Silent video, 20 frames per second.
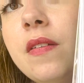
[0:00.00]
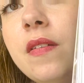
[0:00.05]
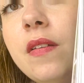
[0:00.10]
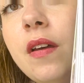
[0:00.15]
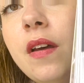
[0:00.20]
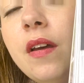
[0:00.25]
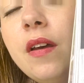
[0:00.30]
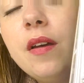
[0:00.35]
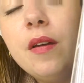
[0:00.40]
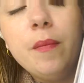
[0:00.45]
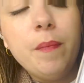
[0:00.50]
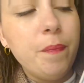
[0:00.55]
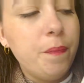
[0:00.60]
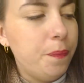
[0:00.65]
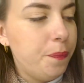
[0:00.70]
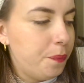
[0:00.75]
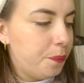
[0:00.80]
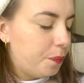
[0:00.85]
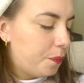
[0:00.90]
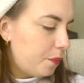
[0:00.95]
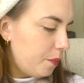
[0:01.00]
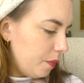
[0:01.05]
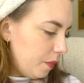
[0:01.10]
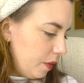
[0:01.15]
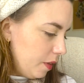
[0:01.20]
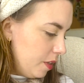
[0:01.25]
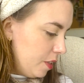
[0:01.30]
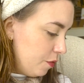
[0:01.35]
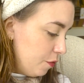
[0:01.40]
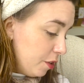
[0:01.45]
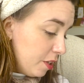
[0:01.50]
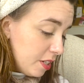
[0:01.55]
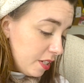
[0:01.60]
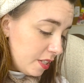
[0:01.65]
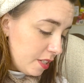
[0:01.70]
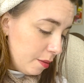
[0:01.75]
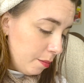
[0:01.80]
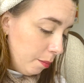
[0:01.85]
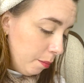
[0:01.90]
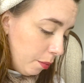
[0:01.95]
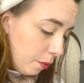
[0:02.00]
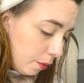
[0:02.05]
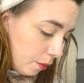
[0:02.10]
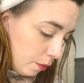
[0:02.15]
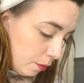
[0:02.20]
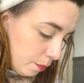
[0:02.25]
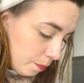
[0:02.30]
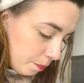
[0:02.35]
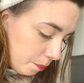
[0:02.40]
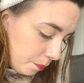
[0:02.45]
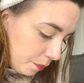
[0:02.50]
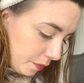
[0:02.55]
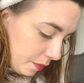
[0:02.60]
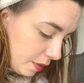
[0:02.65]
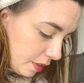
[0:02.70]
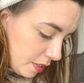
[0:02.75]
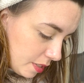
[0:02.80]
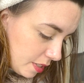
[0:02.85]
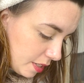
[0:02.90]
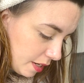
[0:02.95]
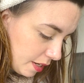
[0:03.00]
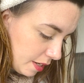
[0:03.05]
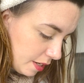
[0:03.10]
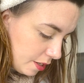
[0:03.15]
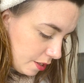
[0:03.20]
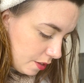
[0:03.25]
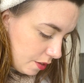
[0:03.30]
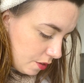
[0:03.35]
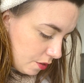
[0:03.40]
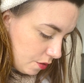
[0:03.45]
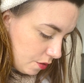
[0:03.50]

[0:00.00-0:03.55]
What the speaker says: It's really simple. It's a